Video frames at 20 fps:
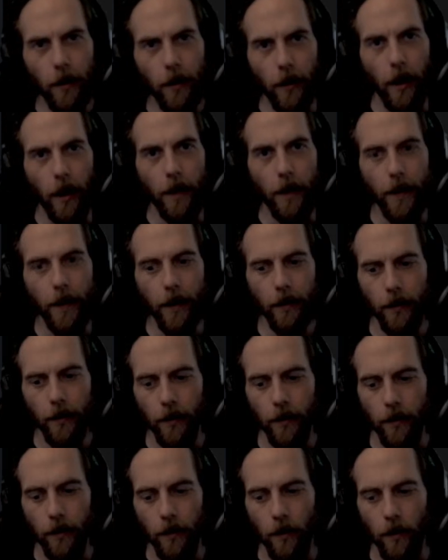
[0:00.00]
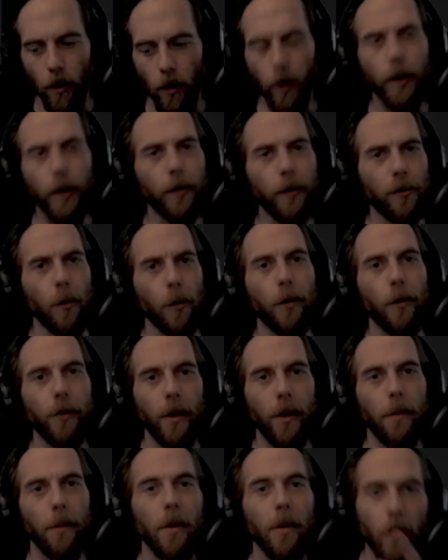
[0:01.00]
I think, or
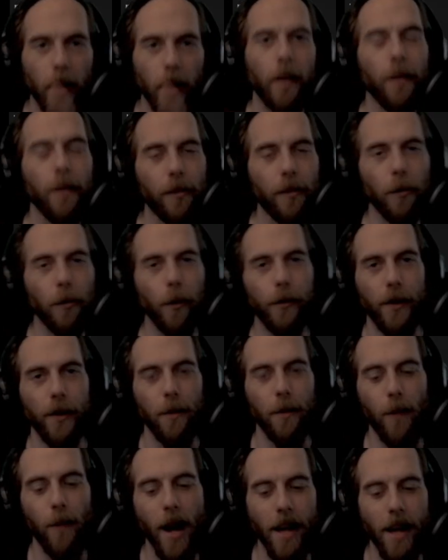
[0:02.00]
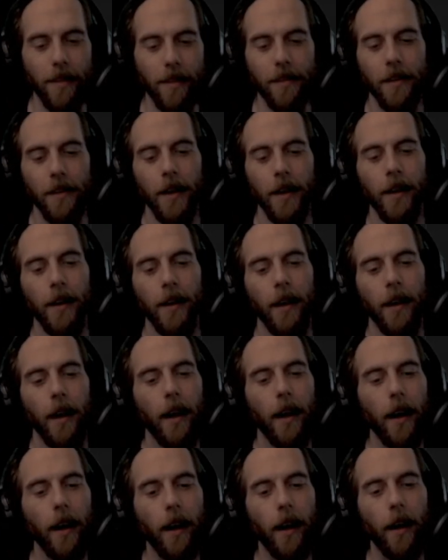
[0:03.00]
Consortium. You'll get Consortium rats
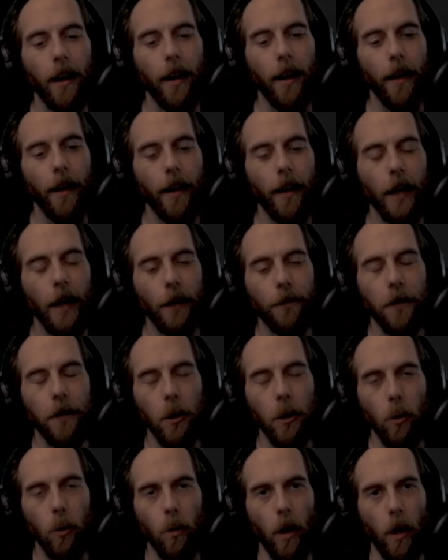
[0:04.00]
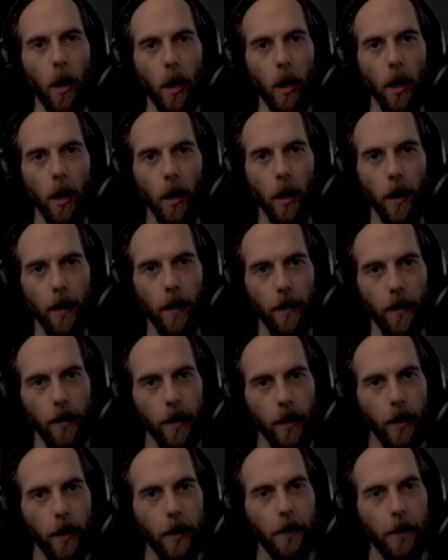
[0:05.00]

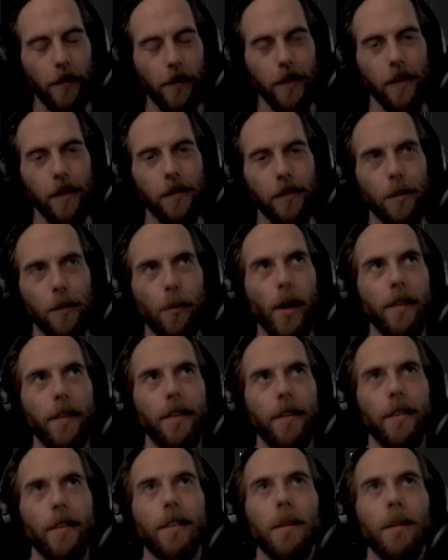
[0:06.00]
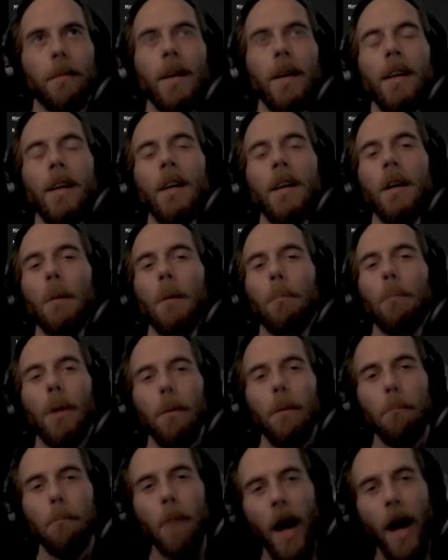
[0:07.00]
if it's a suppressed system.
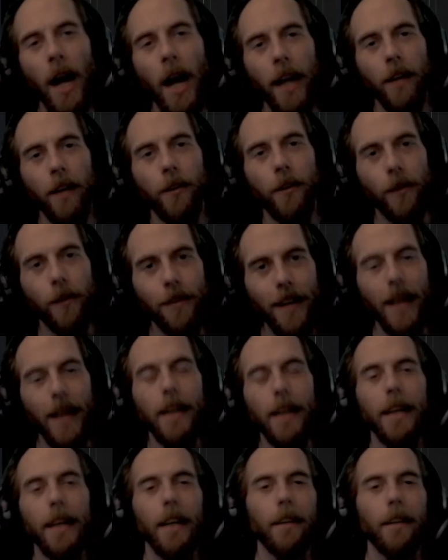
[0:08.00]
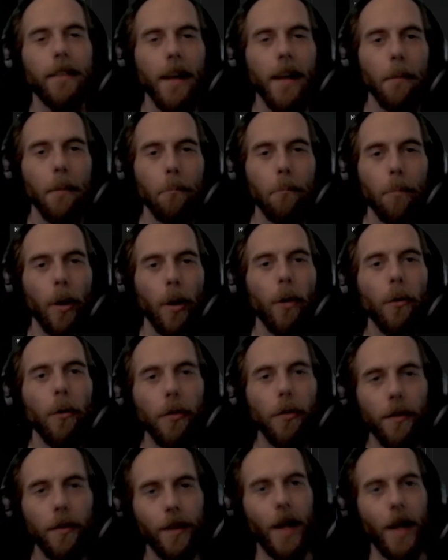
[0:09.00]
But my understanding is that
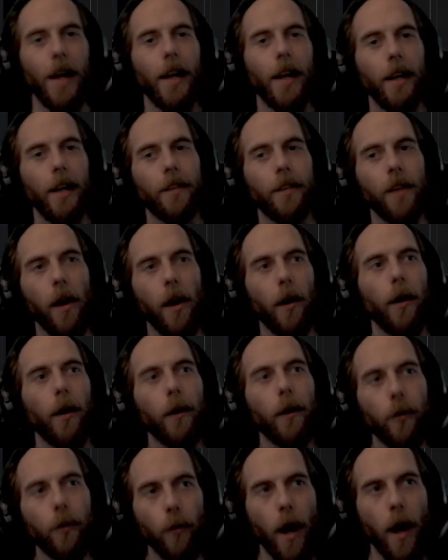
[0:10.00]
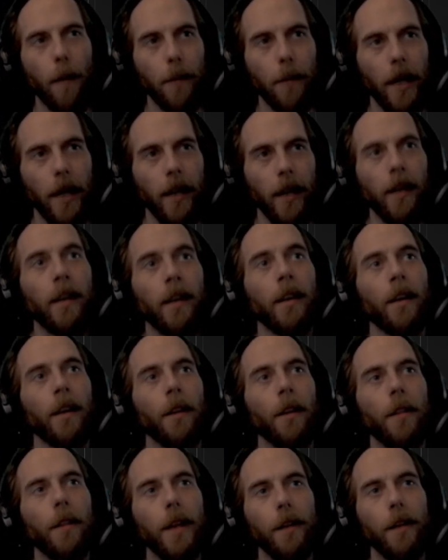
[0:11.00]
both sides are dropping
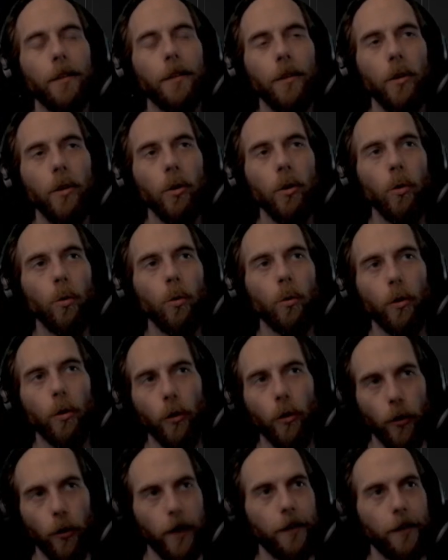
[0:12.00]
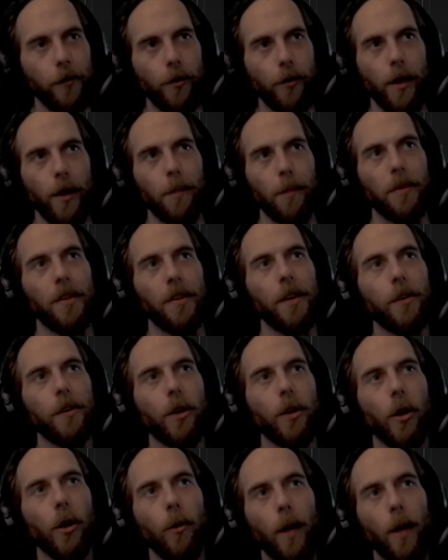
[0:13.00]
these new Chris chips, these
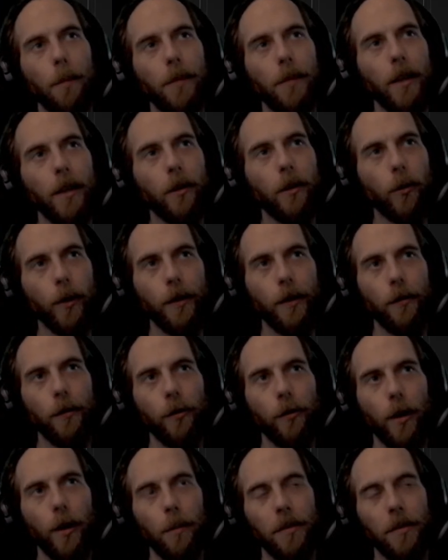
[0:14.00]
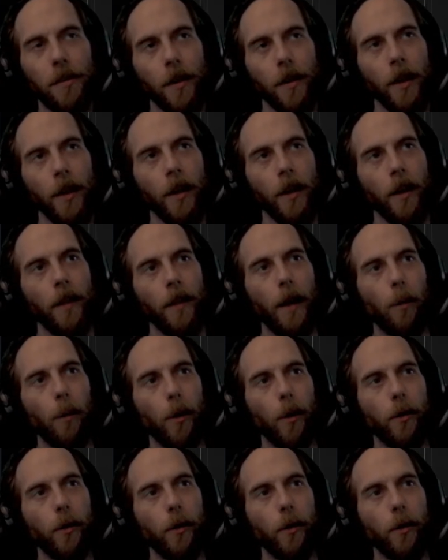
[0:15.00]
corrupted Chris chips that were